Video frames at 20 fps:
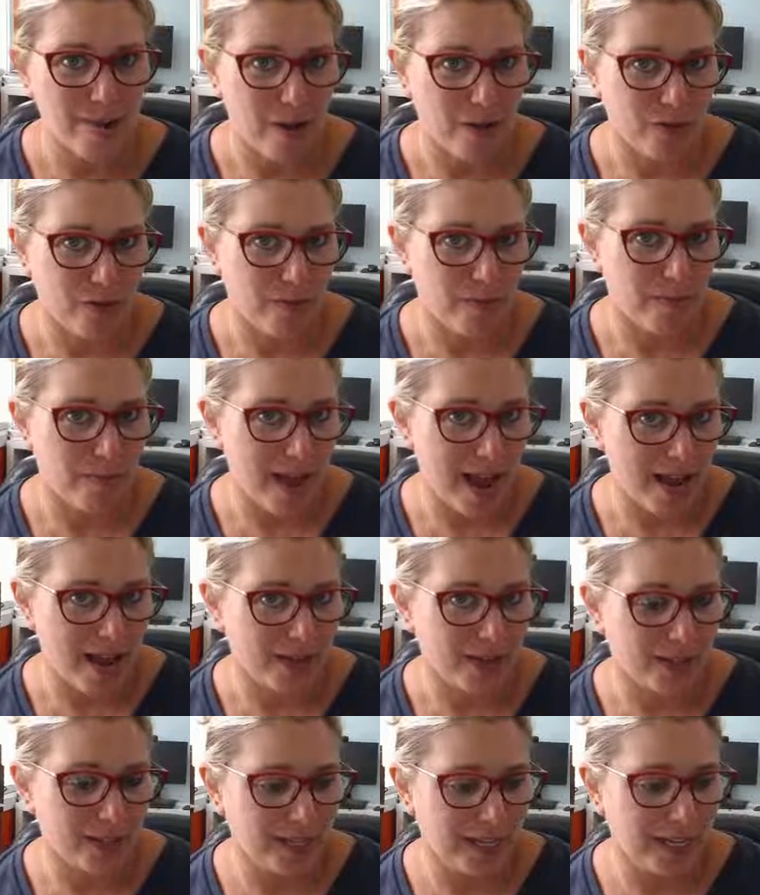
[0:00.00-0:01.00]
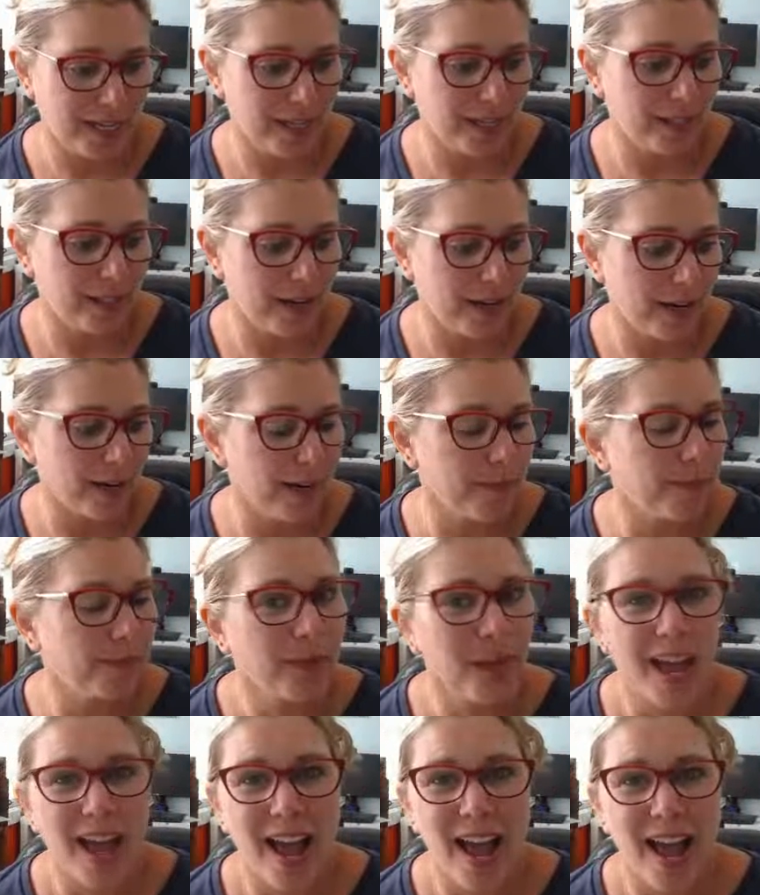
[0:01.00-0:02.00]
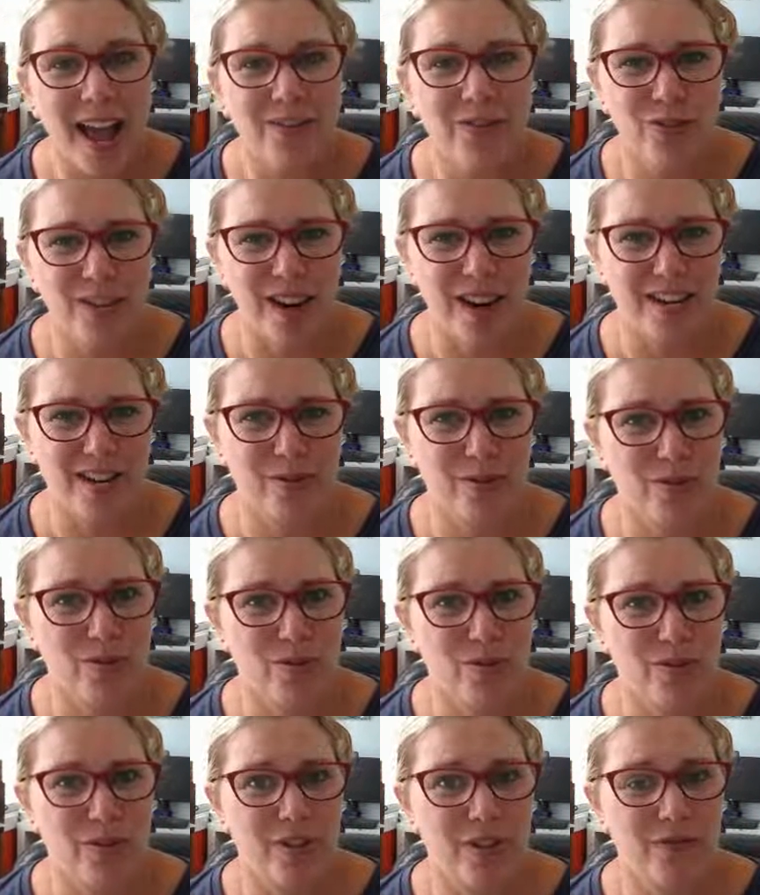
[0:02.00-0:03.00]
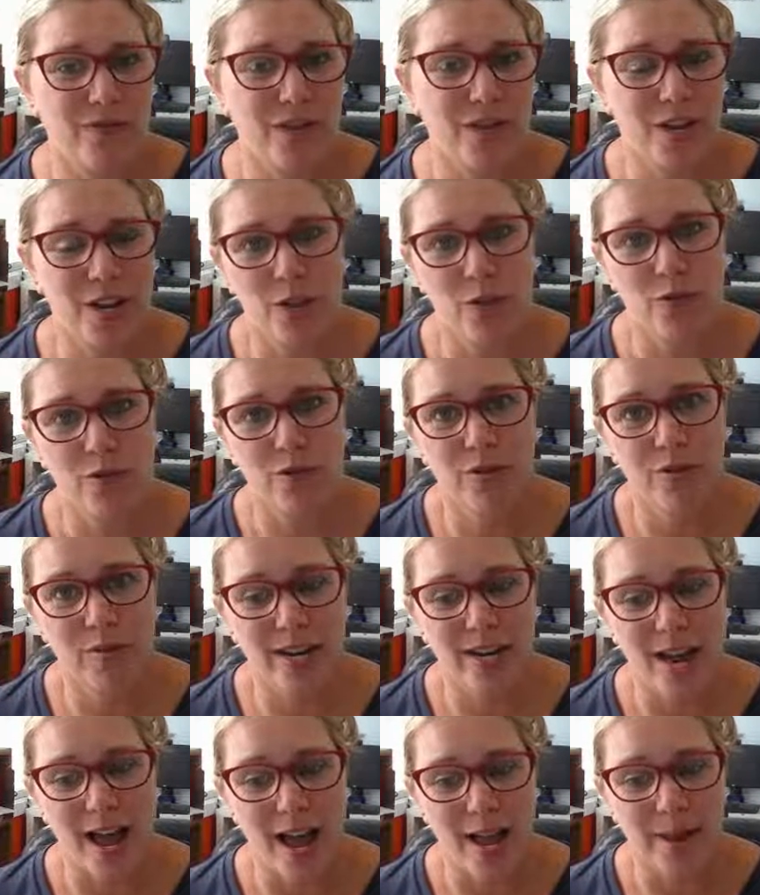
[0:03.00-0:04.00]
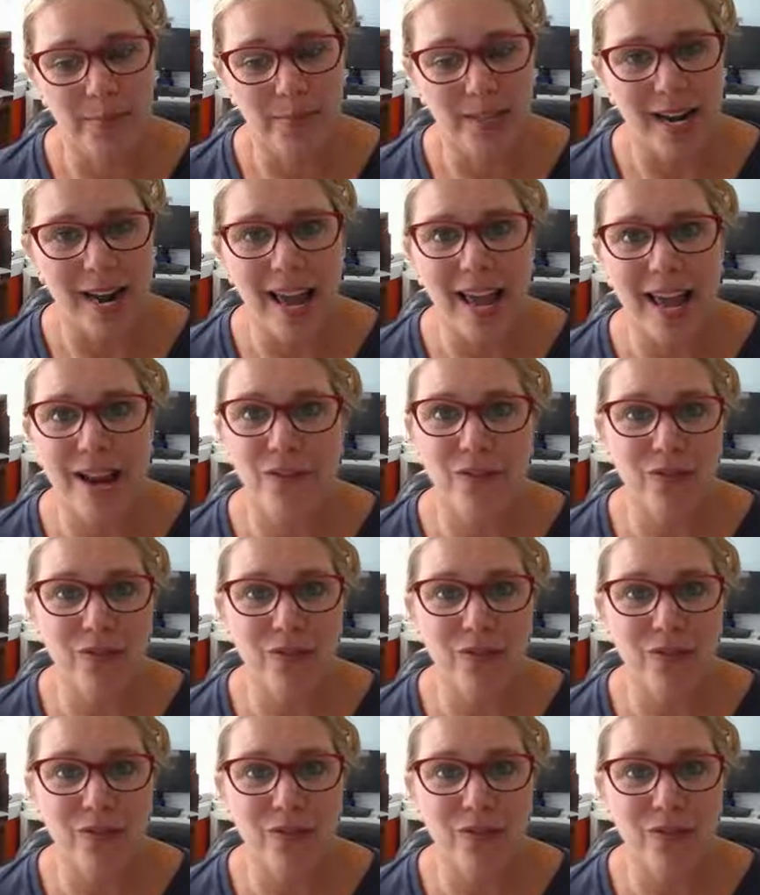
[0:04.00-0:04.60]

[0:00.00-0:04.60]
about the behind the scenes here. I've tried to record this video three times and I had a